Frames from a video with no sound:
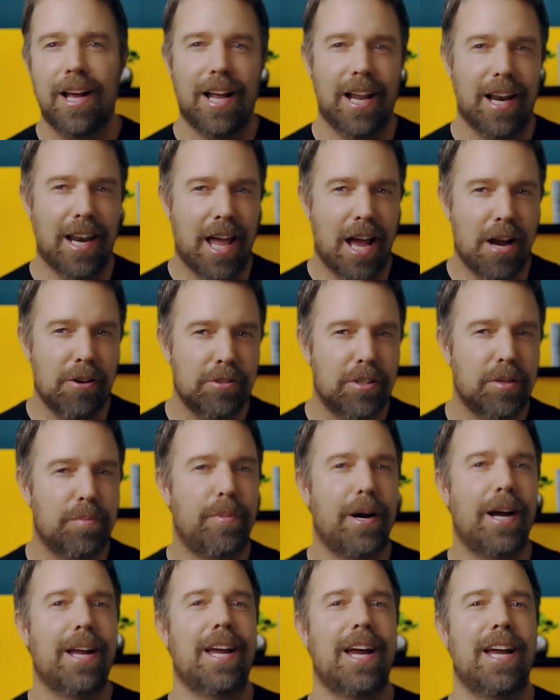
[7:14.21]
allowed
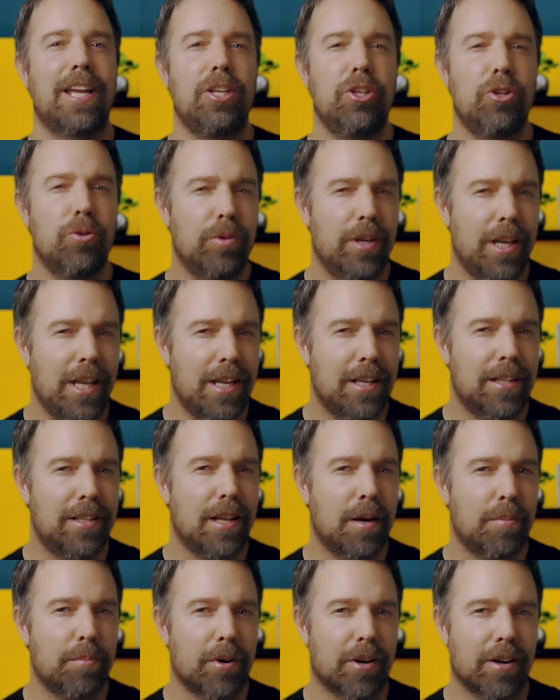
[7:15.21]
by a unique
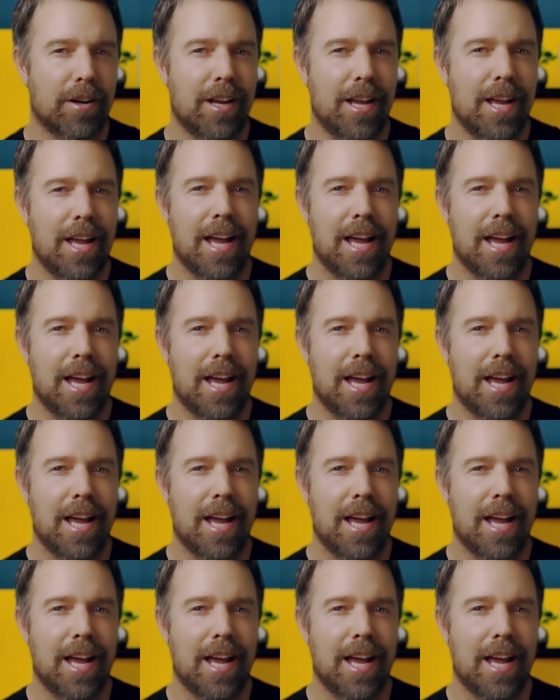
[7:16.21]
number,